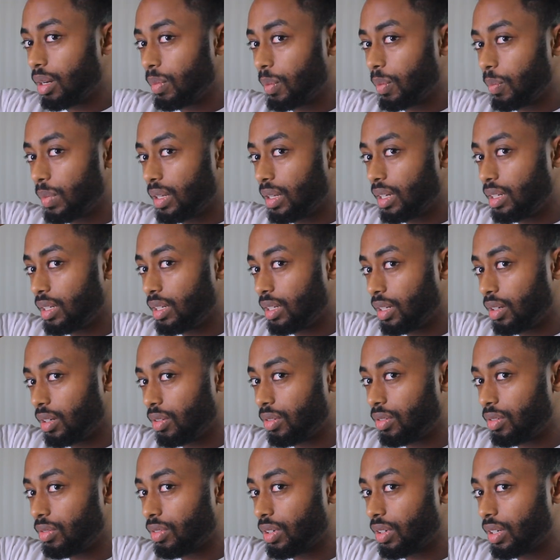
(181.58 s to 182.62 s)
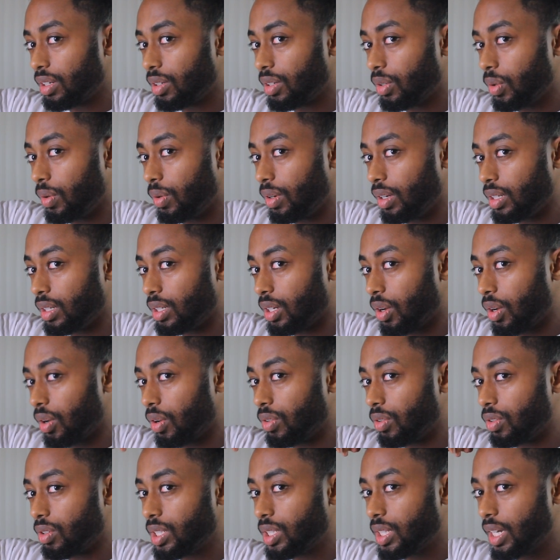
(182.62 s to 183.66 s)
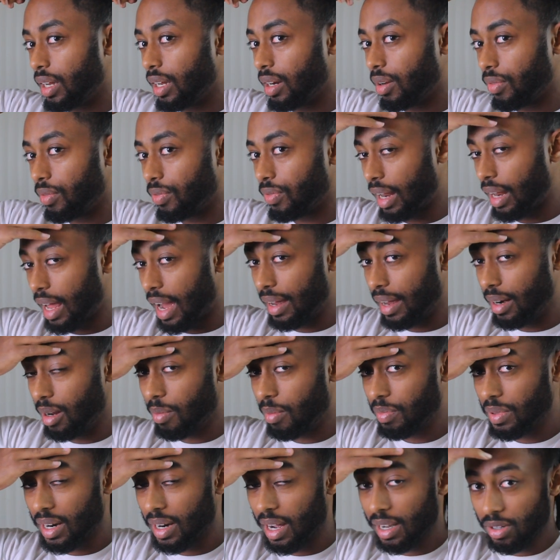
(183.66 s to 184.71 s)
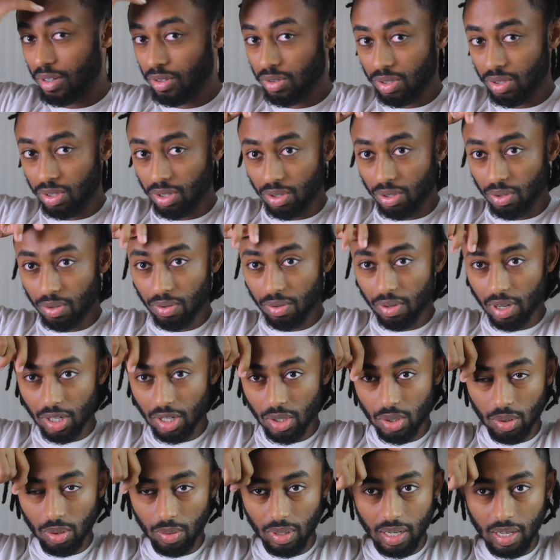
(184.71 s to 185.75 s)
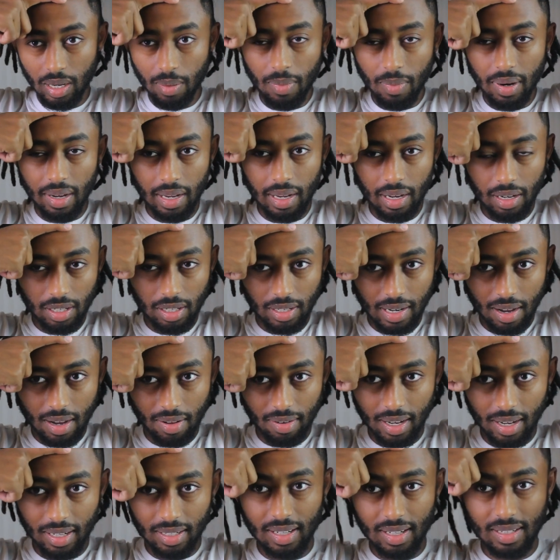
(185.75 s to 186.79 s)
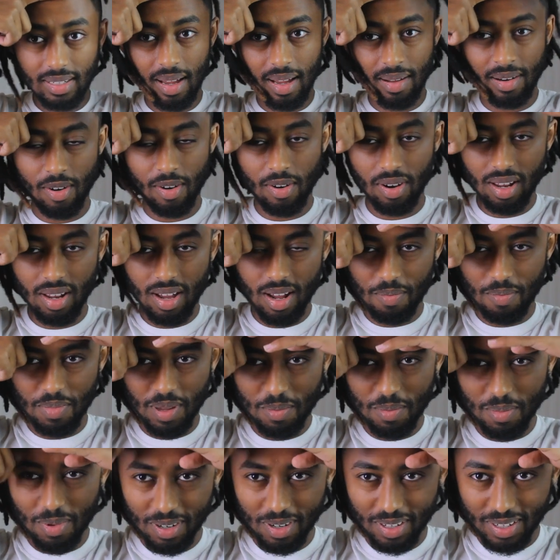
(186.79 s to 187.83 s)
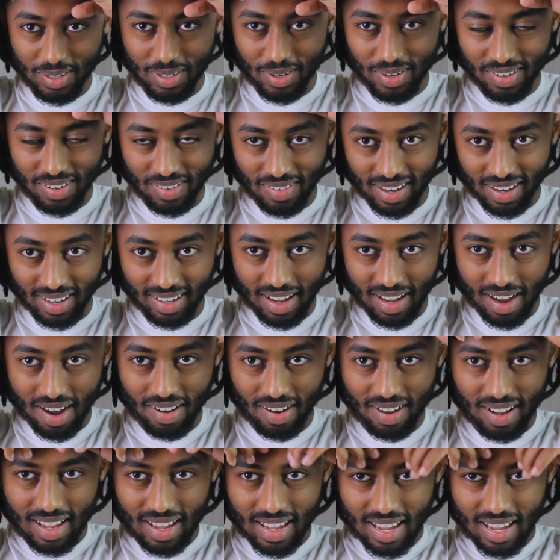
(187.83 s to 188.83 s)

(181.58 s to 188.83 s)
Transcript: I'm gonna be, you know, redoing this whole set of lineup that I used to do. I used to cut my hair down like this. I know a lot of people are doing it right now